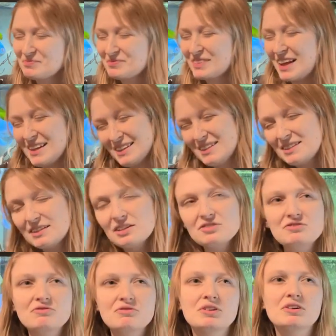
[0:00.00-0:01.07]
That
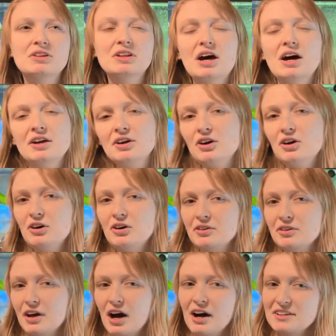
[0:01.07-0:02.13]
does rely
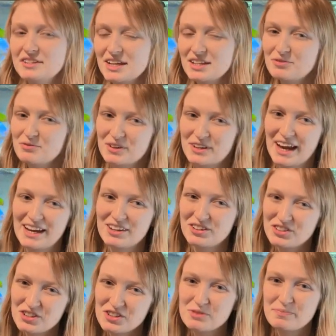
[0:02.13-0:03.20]
on
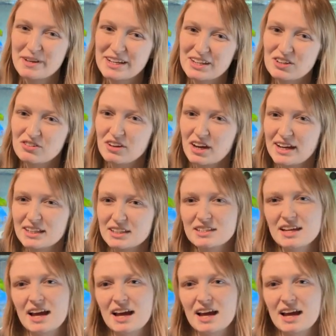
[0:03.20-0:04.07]
identifications being correct,